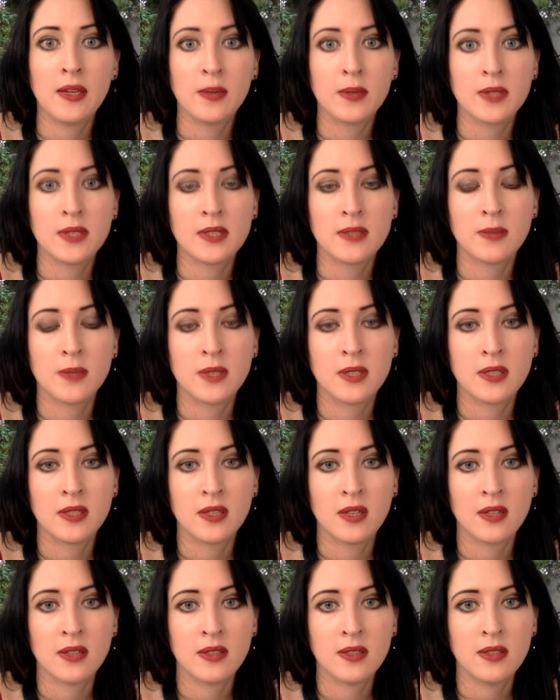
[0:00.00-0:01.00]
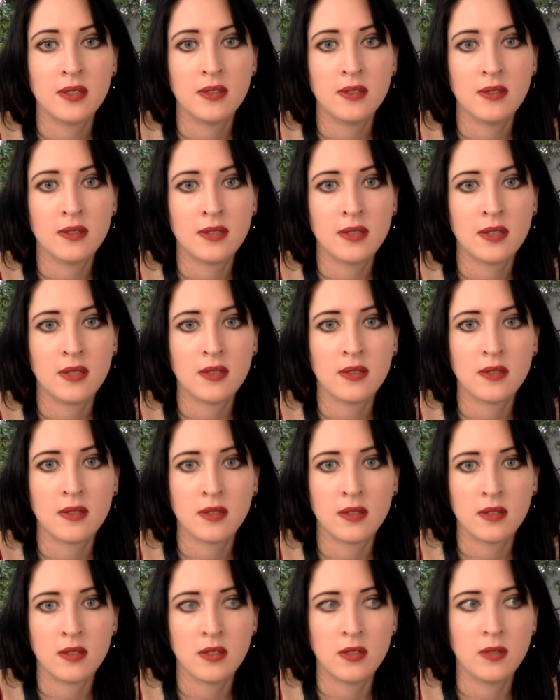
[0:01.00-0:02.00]
was a constant sense
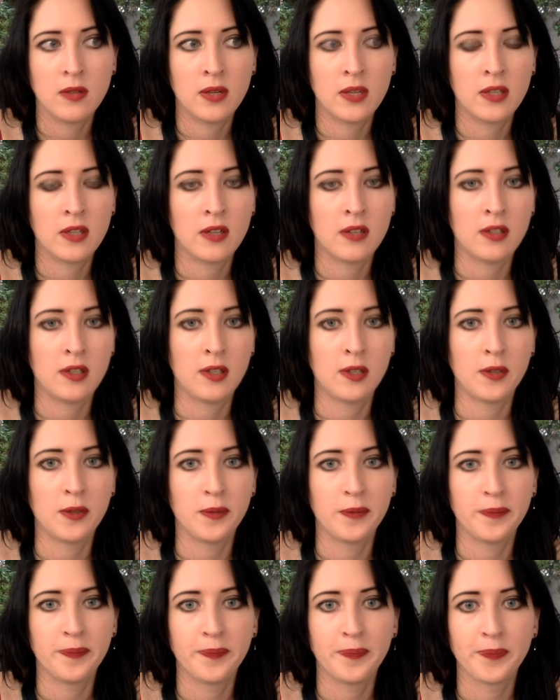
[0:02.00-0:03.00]
that you are not alone.